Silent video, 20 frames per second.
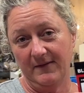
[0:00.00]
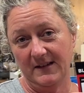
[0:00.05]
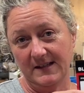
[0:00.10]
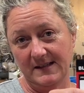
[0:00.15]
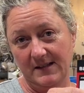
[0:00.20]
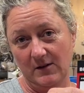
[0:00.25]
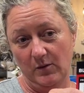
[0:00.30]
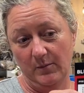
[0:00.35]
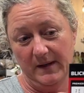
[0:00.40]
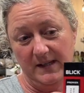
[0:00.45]
this
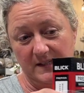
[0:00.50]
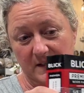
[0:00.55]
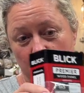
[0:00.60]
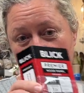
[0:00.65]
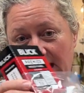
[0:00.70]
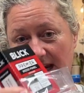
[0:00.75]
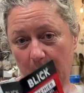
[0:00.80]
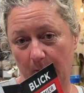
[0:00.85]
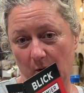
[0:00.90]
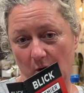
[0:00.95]
little piece of
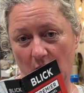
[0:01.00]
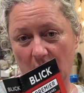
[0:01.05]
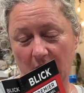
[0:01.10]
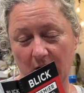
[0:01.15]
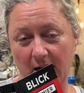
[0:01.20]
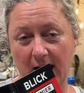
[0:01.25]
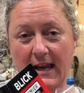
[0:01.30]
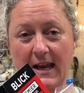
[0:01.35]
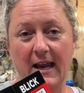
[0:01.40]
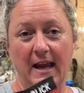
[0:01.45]
paper,
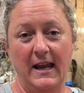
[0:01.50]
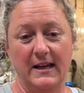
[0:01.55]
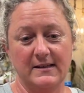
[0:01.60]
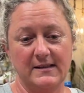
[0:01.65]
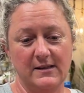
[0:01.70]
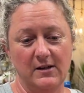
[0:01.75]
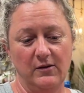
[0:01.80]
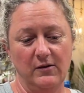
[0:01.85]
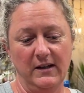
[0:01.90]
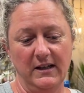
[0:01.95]
and
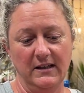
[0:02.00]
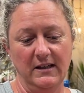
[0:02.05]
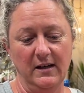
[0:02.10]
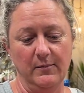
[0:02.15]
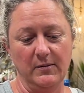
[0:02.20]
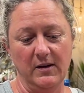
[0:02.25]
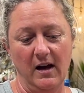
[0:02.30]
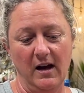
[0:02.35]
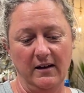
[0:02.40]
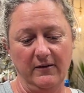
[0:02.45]
so you end up
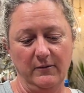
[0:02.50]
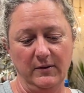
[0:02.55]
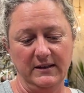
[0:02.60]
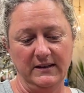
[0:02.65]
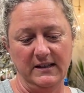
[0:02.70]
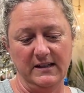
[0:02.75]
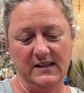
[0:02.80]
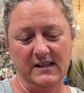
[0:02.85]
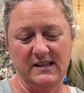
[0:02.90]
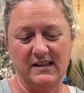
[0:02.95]
kind of with
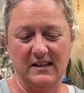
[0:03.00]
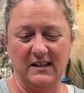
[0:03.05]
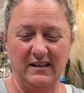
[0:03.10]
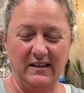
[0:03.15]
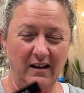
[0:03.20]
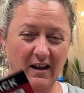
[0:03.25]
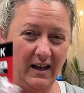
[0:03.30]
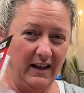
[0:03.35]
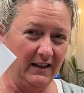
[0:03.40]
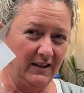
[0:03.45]
this
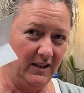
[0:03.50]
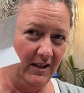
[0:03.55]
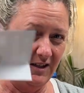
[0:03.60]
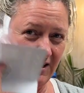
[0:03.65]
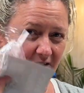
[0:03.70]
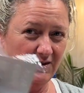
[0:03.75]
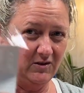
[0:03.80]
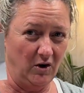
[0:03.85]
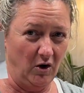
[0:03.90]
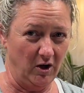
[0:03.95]
not
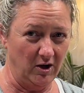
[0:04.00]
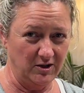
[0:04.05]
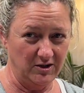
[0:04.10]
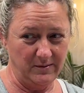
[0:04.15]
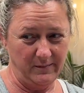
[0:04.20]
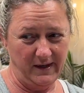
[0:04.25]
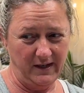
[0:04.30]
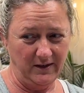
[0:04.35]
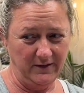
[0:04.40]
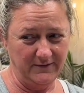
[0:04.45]
large
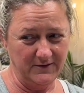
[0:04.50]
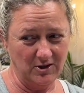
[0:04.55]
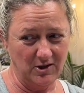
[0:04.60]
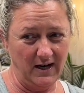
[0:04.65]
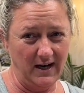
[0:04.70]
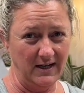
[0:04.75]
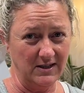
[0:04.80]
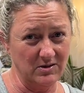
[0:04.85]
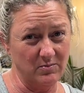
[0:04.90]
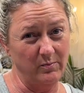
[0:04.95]
amount of
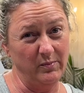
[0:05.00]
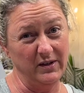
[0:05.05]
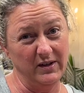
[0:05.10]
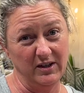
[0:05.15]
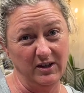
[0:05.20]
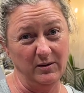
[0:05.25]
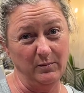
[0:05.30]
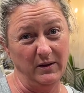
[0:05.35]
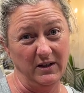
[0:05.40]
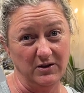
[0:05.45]
trash, but a
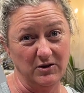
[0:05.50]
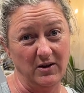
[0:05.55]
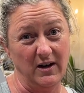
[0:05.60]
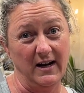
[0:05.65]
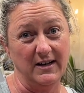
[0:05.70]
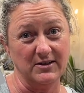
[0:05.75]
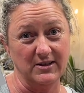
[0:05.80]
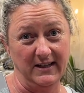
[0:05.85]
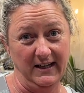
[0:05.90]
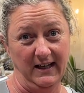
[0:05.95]
good bit of
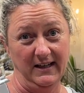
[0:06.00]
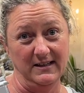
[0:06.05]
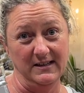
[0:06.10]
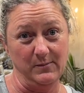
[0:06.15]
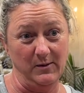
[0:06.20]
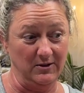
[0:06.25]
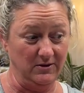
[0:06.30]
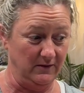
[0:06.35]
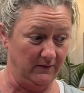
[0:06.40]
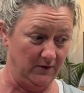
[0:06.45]
trash again,
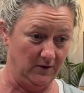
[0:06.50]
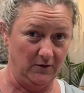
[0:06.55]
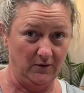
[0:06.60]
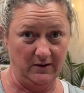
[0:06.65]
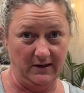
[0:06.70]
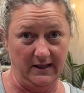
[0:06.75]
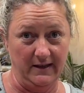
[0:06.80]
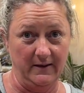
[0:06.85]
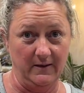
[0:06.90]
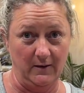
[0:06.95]
especially if you're doing
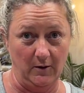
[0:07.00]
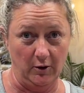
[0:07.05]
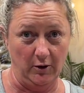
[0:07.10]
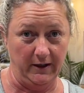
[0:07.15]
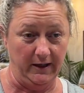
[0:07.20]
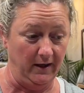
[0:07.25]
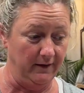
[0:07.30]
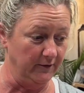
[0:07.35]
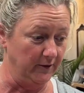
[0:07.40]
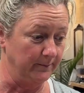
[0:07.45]
like
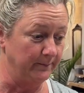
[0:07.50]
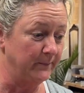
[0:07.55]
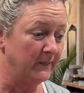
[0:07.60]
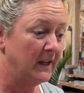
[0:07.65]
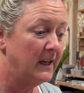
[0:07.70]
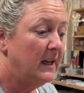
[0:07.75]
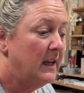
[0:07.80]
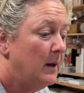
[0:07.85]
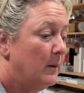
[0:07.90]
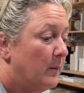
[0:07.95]
30 of them.
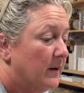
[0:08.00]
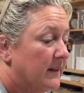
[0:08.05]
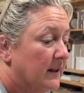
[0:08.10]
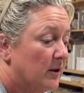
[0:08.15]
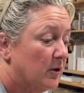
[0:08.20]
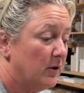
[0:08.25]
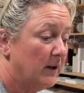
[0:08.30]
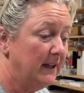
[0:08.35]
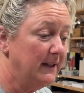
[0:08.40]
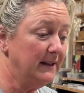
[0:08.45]
But the
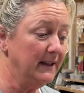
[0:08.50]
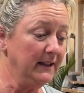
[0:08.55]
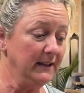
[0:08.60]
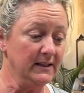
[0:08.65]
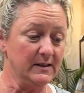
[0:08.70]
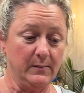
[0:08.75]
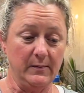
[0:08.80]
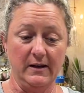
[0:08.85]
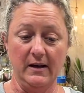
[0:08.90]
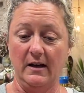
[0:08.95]
great thing
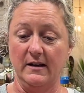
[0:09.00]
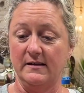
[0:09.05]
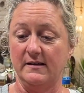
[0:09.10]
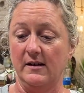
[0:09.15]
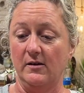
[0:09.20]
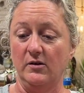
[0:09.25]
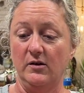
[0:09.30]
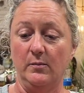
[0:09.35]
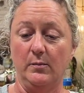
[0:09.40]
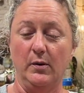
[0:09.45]
is, because
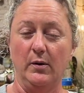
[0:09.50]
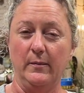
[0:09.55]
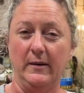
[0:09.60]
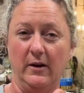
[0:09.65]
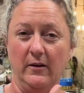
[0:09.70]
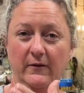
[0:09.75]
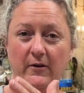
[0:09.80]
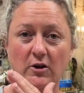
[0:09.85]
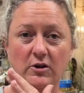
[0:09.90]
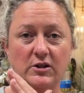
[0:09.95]
they're the Premier
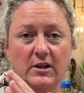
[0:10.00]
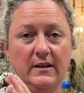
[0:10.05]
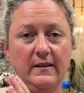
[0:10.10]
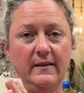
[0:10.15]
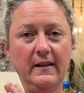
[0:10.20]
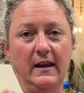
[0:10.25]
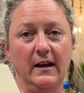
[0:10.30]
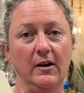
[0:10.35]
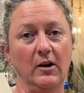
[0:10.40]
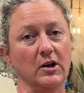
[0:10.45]
version,
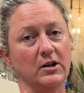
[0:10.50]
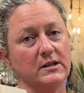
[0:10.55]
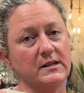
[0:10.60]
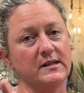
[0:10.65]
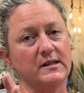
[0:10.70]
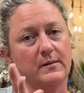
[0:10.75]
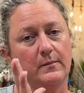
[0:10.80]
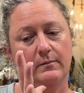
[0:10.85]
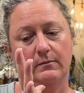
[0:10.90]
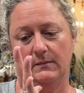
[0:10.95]
they are
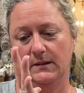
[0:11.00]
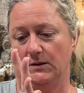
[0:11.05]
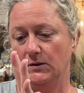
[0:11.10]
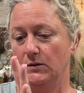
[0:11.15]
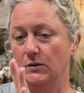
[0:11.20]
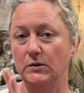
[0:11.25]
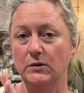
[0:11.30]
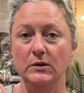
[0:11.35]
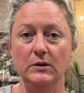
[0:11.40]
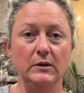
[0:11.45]

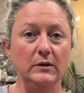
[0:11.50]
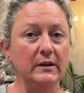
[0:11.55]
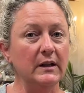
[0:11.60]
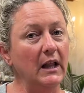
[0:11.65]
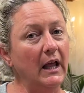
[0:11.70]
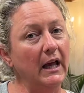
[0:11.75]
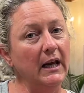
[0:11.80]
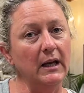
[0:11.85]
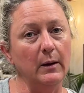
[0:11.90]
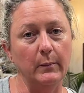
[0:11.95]
smooth
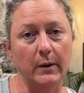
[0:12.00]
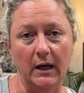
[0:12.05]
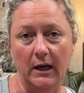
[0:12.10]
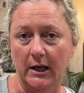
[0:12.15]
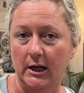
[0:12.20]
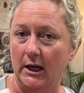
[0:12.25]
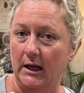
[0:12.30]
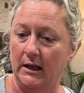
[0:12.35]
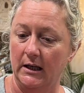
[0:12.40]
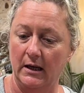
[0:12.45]
like butter.